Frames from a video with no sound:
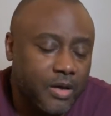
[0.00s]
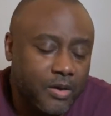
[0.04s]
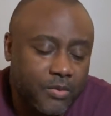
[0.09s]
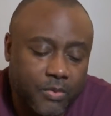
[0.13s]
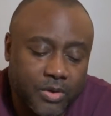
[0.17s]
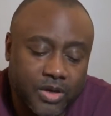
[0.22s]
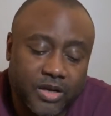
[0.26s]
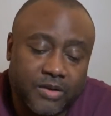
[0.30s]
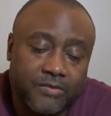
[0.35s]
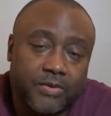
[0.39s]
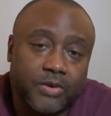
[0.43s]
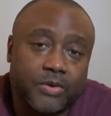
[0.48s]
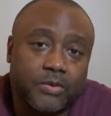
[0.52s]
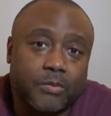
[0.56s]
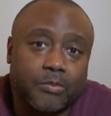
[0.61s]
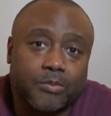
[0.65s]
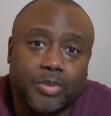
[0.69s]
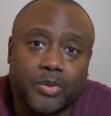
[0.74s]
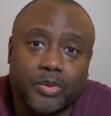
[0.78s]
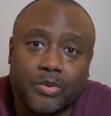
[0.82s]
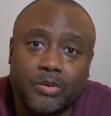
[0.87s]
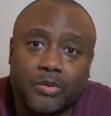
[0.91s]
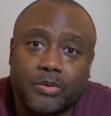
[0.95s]
Whatever
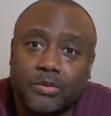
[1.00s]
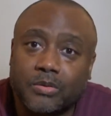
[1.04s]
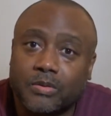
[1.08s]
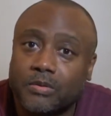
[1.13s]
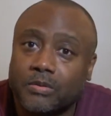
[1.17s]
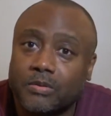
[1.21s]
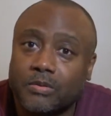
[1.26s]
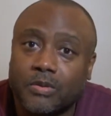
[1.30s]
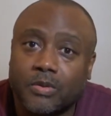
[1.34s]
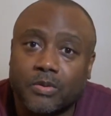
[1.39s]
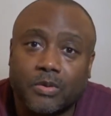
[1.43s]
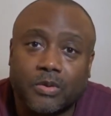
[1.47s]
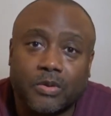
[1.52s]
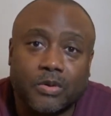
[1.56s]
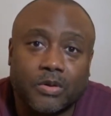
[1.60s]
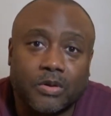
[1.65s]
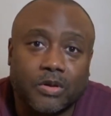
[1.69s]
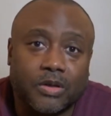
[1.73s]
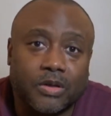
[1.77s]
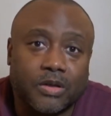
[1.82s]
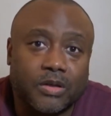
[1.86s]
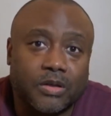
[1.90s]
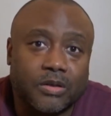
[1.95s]
bull
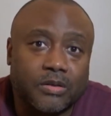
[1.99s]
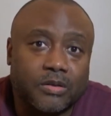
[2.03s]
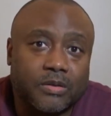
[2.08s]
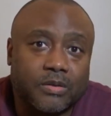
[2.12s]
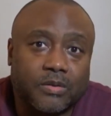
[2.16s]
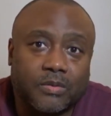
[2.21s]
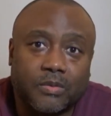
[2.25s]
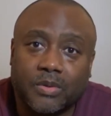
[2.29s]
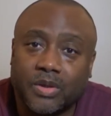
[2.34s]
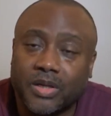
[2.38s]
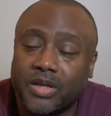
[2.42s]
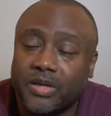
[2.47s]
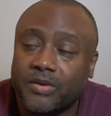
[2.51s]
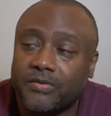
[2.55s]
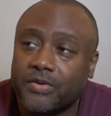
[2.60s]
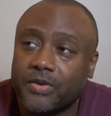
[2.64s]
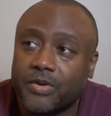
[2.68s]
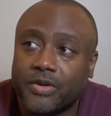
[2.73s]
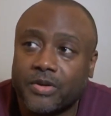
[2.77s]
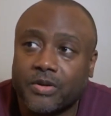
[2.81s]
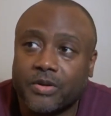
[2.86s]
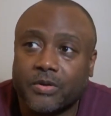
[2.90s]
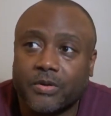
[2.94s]
or
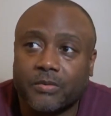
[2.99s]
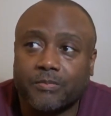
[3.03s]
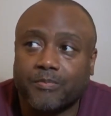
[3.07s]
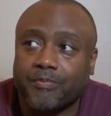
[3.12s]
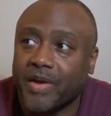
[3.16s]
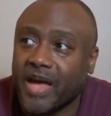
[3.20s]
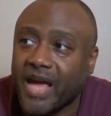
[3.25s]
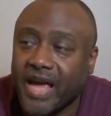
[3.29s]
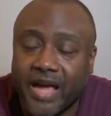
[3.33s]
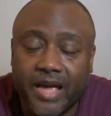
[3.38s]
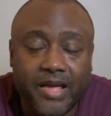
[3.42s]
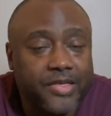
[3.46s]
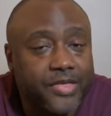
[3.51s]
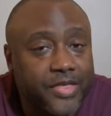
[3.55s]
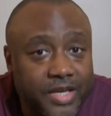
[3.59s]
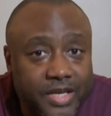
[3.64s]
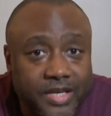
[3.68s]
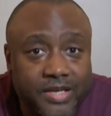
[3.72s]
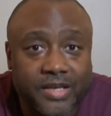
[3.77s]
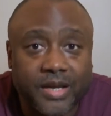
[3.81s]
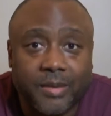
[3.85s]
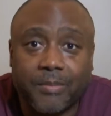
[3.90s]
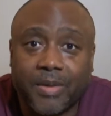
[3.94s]
whatever bad
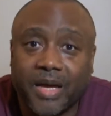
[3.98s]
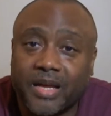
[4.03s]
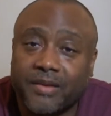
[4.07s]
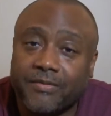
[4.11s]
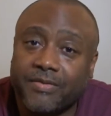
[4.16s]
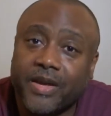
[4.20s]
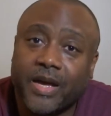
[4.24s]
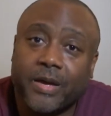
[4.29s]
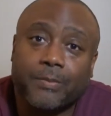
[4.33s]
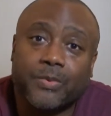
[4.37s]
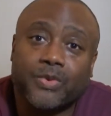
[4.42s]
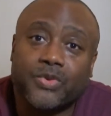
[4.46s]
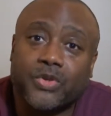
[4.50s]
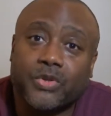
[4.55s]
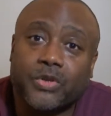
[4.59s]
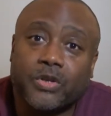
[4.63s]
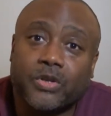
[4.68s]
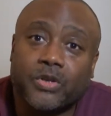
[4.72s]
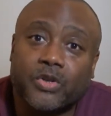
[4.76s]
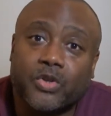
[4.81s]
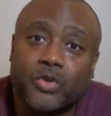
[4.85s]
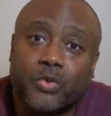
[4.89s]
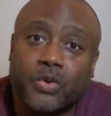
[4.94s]
thing that might have happened to
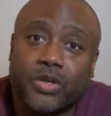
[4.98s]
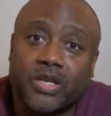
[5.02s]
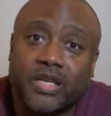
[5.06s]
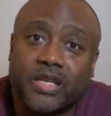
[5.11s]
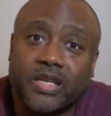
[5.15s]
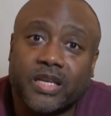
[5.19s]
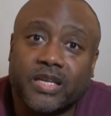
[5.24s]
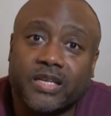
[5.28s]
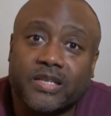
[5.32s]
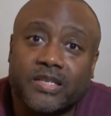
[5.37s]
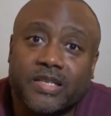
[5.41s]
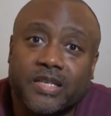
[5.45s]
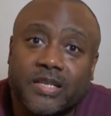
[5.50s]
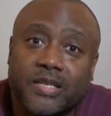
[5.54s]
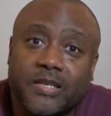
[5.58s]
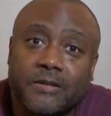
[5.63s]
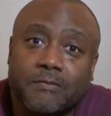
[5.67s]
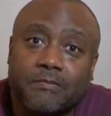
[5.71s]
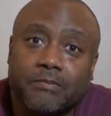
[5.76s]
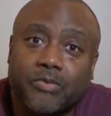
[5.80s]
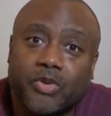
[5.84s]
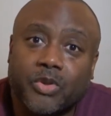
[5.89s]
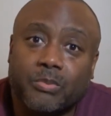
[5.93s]
you in twenty
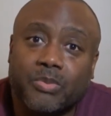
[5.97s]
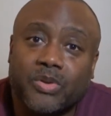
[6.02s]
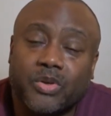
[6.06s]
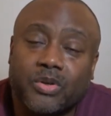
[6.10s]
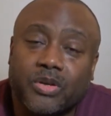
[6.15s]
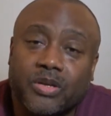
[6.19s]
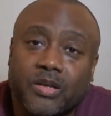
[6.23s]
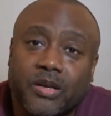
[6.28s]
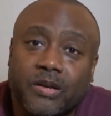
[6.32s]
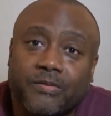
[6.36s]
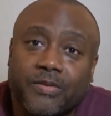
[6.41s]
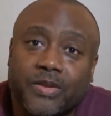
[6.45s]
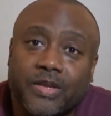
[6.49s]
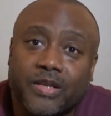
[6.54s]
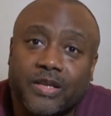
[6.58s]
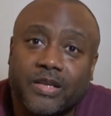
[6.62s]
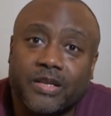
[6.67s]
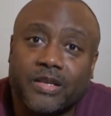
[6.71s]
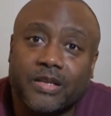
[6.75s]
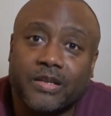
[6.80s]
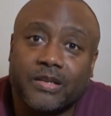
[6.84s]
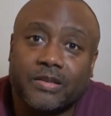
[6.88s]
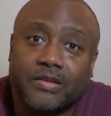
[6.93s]
eighteen, the beauty of it
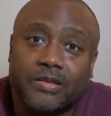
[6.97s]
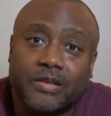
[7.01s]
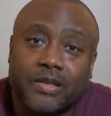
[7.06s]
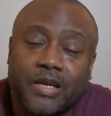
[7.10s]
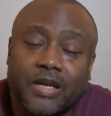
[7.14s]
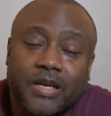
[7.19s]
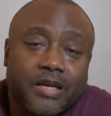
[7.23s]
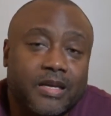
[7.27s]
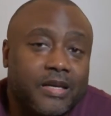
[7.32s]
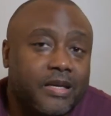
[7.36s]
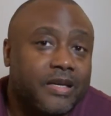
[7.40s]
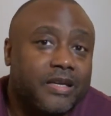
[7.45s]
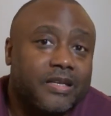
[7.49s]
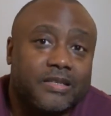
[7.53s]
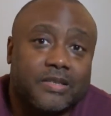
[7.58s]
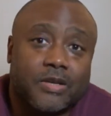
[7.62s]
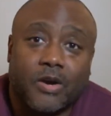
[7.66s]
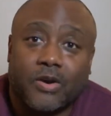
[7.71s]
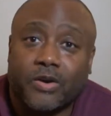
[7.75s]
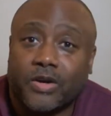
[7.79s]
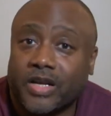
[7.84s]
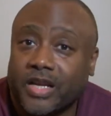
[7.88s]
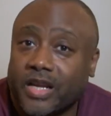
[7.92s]
is, it's
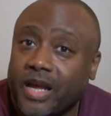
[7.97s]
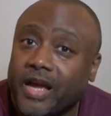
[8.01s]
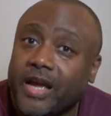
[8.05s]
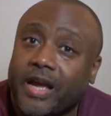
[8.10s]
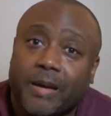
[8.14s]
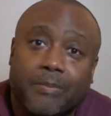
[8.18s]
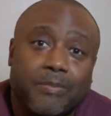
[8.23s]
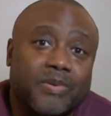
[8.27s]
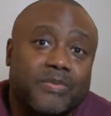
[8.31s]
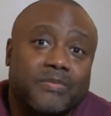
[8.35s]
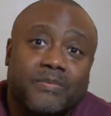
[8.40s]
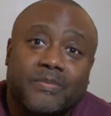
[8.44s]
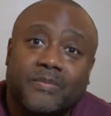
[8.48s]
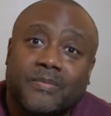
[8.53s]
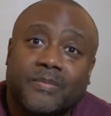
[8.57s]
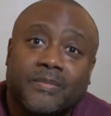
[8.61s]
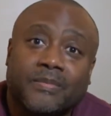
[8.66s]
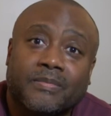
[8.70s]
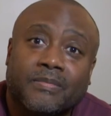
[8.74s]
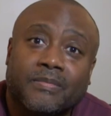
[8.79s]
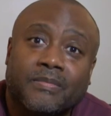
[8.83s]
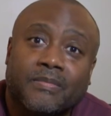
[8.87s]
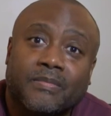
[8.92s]
already happened.
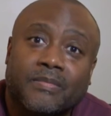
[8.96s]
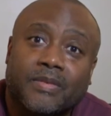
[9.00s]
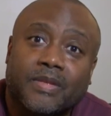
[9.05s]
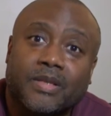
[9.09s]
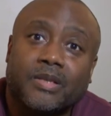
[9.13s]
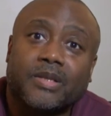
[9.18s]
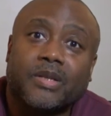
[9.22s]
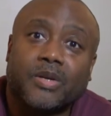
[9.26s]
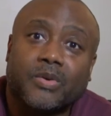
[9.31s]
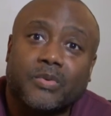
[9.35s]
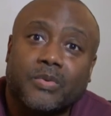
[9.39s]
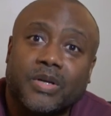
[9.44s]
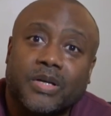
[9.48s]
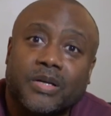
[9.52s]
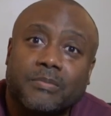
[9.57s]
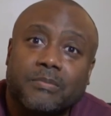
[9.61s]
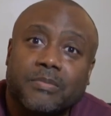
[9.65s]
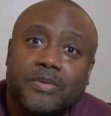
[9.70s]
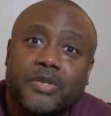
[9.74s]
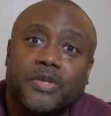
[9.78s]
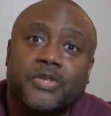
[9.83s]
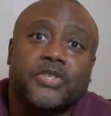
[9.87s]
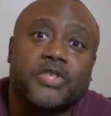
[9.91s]
You know
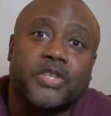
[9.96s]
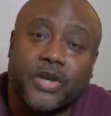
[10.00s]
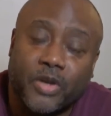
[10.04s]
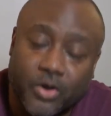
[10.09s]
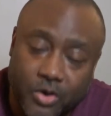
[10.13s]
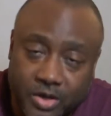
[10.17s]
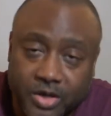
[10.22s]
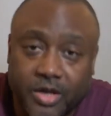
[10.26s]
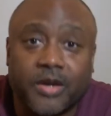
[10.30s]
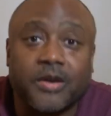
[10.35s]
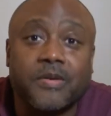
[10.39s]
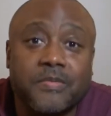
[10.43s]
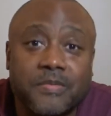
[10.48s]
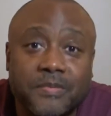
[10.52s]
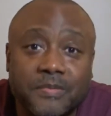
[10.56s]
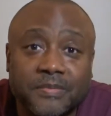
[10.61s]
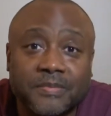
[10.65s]
what? You're still here.